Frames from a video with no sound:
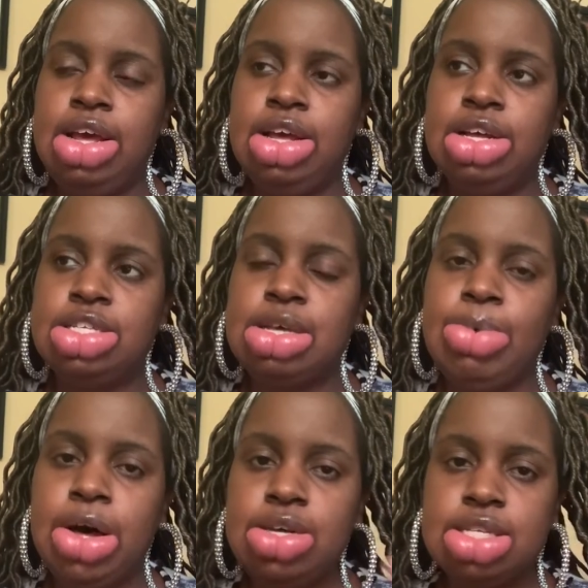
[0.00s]

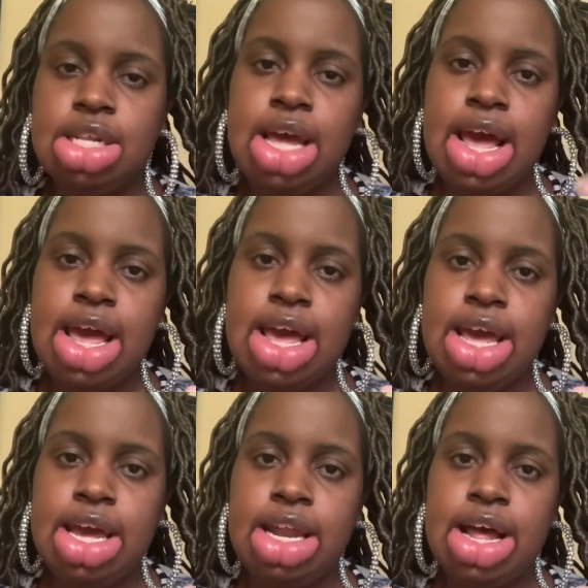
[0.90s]
supposedly I
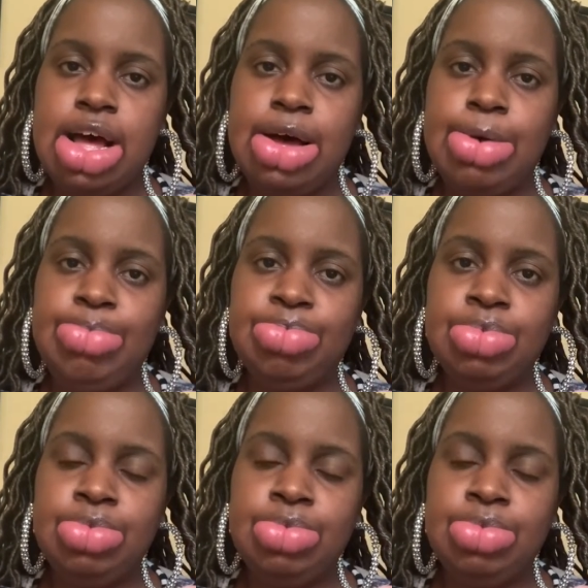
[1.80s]
had